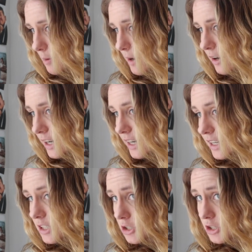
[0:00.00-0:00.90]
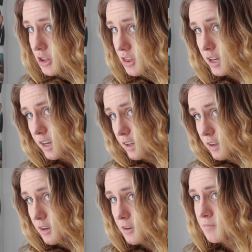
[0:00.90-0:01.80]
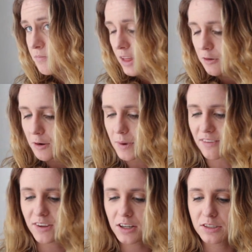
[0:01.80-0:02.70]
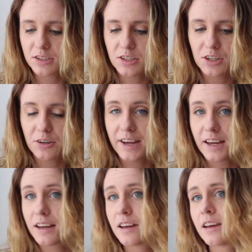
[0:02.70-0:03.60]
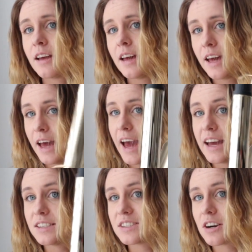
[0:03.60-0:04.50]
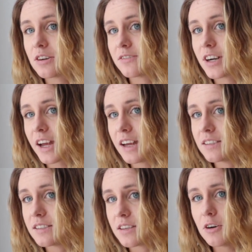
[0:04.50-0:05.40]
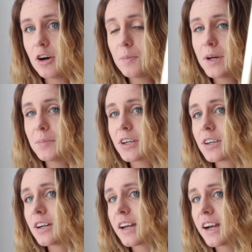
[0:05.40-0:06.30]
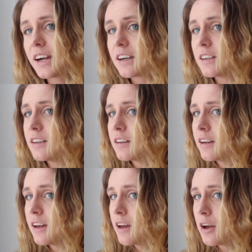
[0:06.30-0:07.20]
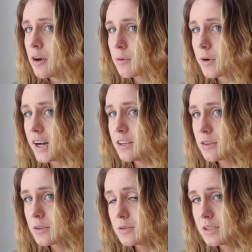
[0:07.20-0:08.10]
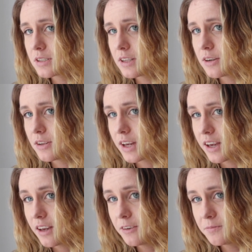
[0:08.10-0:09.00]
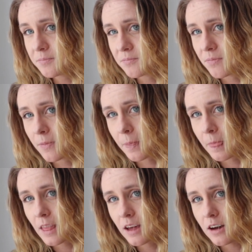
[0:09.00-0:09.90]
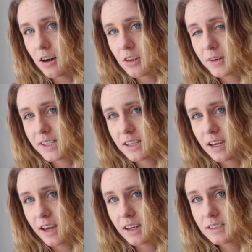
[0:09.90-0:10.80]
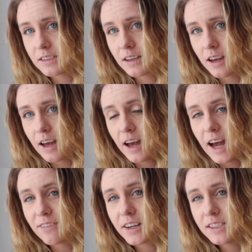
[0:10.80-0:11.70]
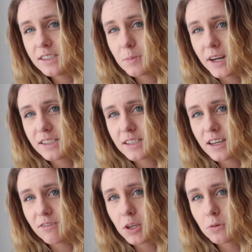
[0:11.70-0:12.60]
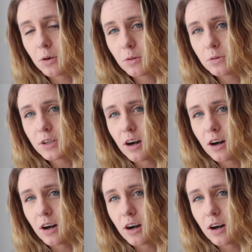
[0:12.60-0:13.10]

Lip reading: about 1 inch thick, run my fingers through it, and start over again. So open up your curling iron, run it through slowly, all the way to the end. I find it's best if you hold